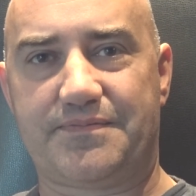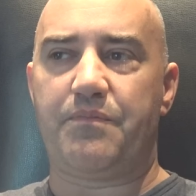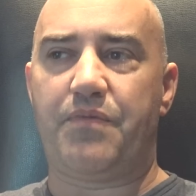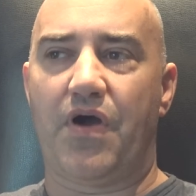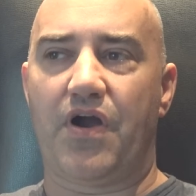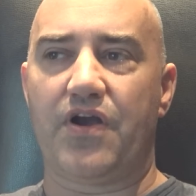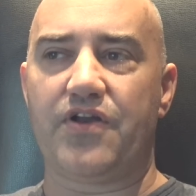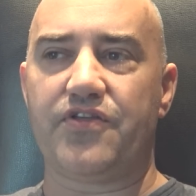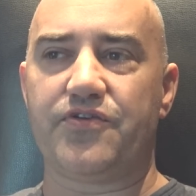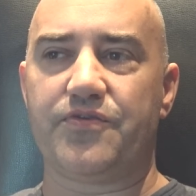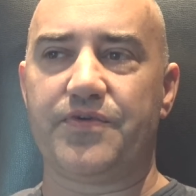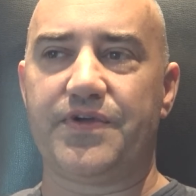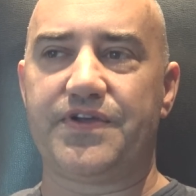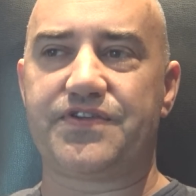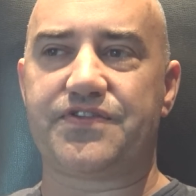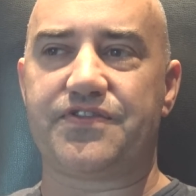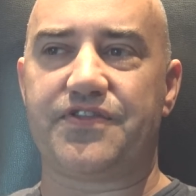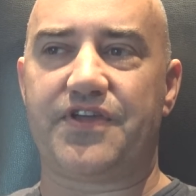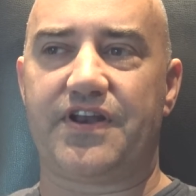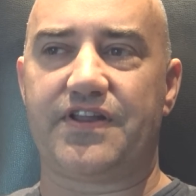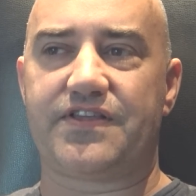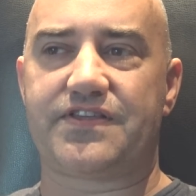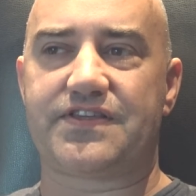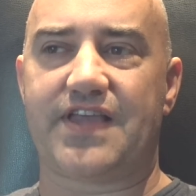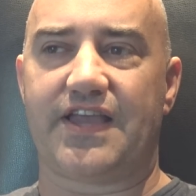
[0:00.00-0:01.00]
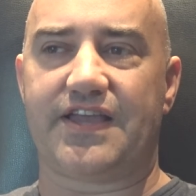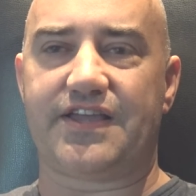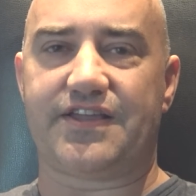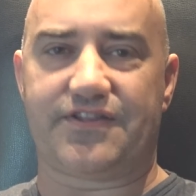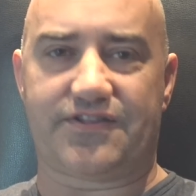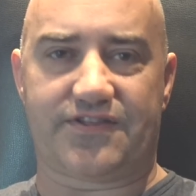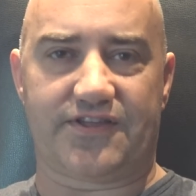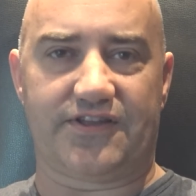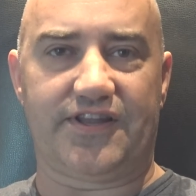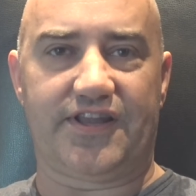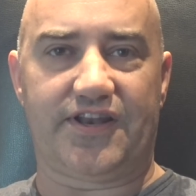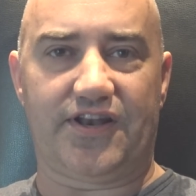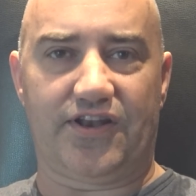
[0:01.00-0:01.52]
Part of the reason that it's taken
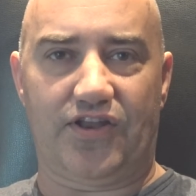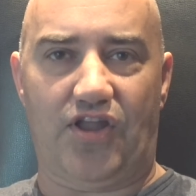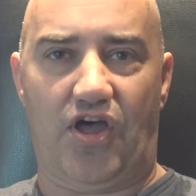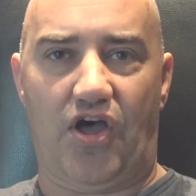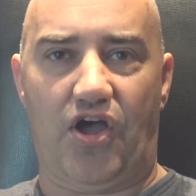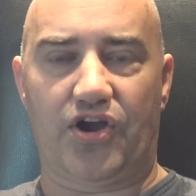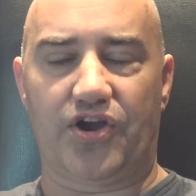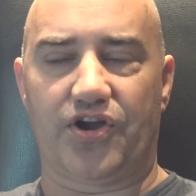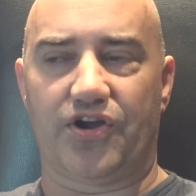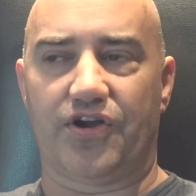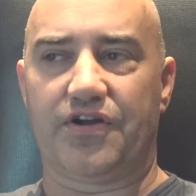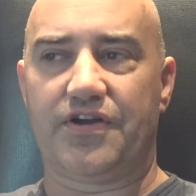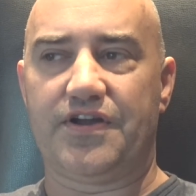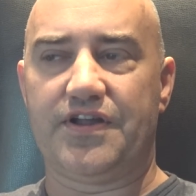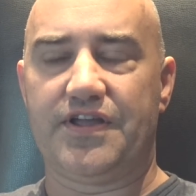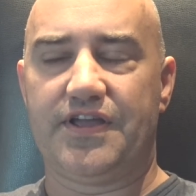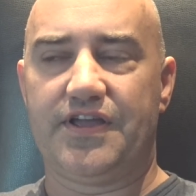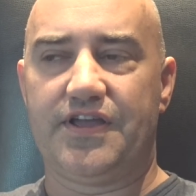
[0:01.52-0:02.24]
us a little longer